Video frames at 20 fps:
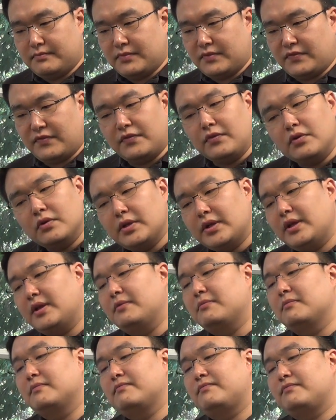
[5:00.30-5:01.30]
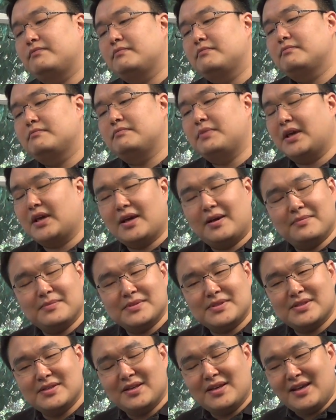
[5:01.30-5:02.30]
fully
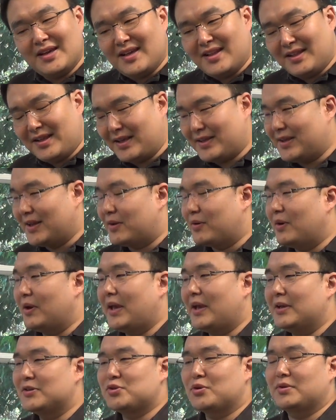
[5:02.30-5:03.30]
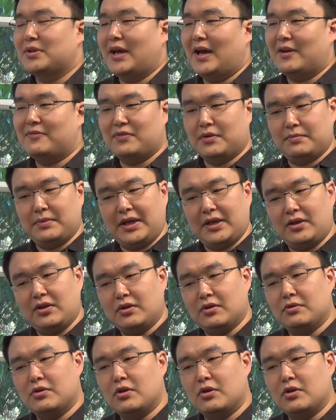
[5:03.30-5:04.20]
becomes like that age-old adverb, like, you know,